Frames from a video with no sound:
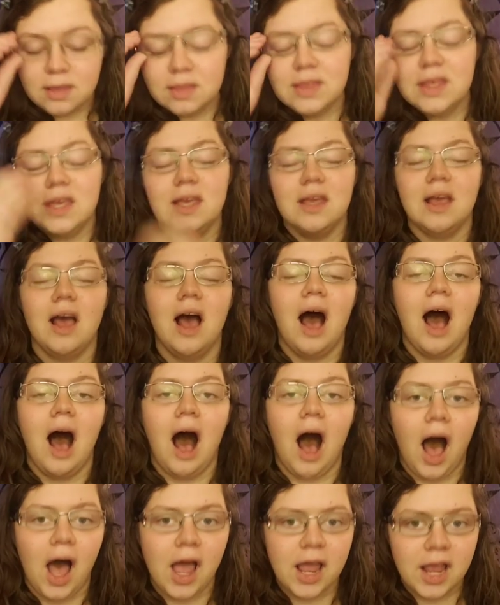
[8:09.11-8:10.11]
The
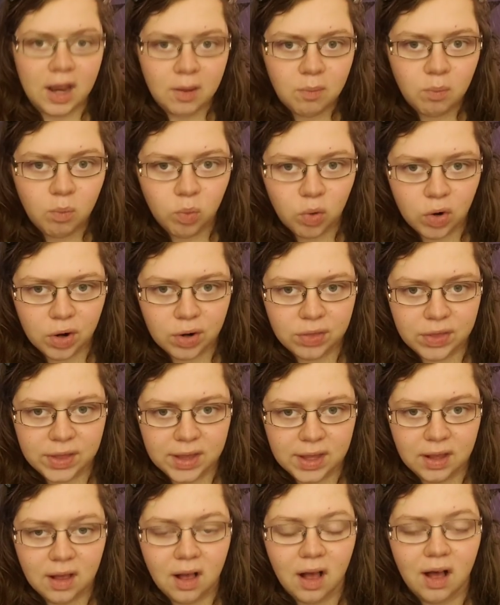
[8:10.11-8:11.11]
I am
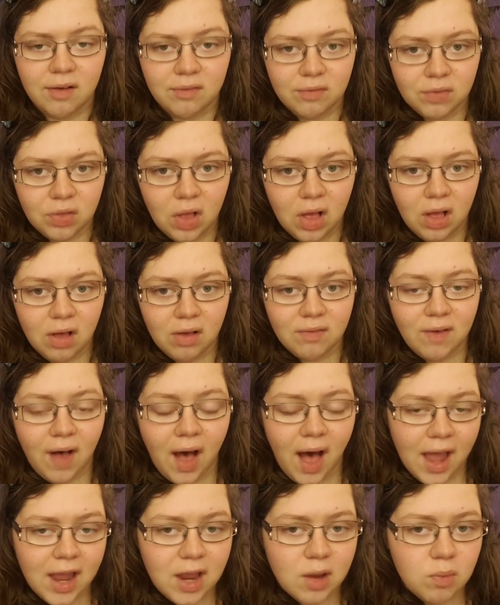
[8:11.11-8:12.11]
worthy of love,
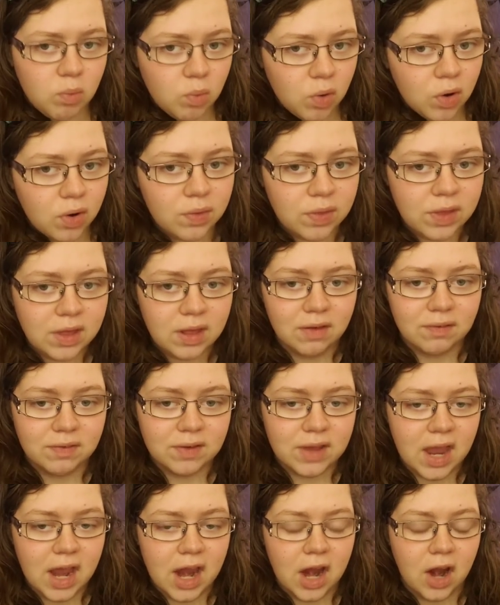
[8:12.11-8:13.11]
I am worthy of
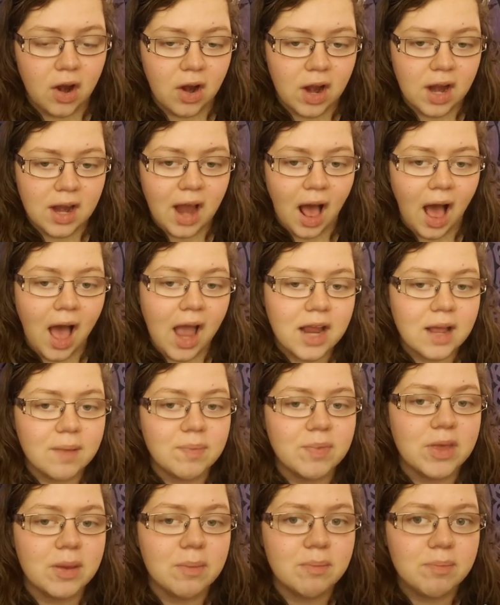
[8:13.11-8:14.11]
care, and I am
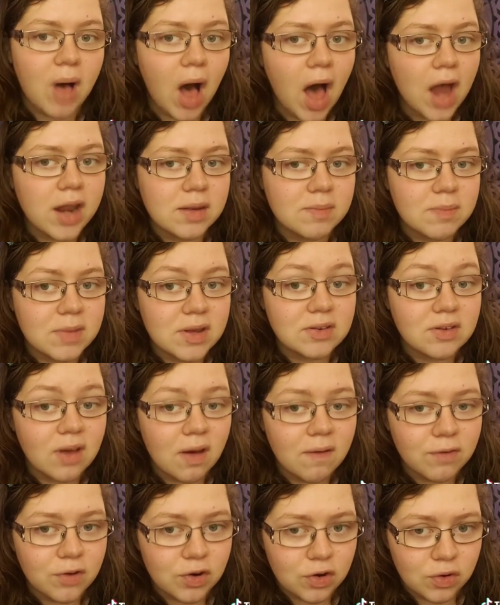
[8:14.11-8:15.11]
the embodiment
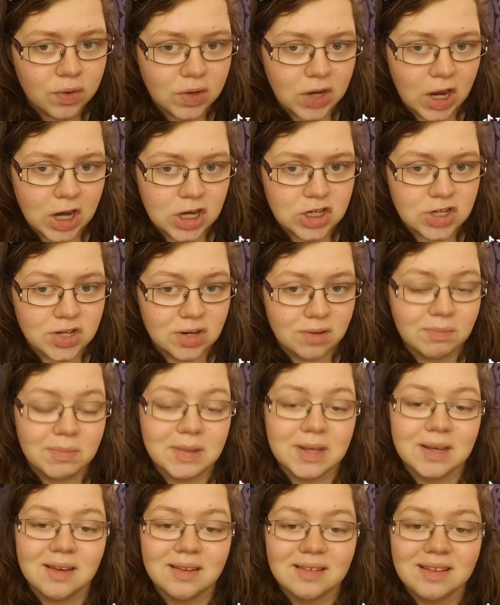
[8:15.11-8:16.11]
of creation
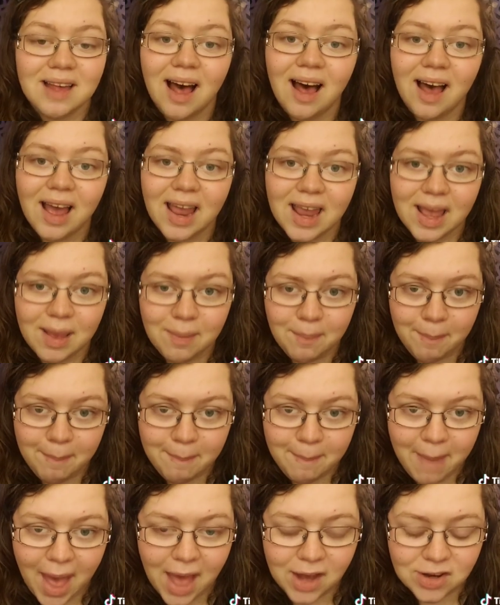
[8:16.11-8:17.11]
because I
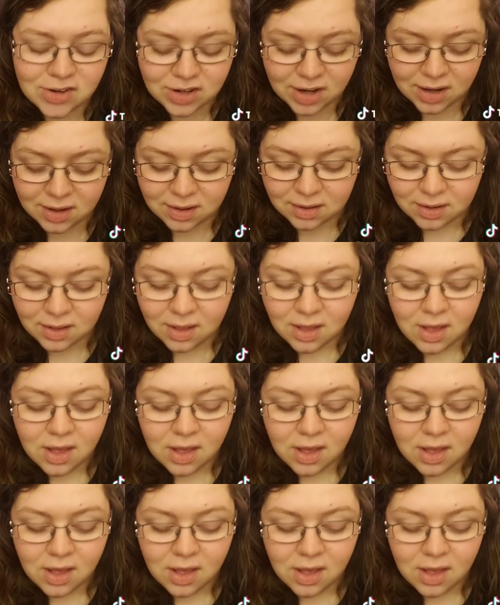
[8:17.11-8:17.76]
am magic.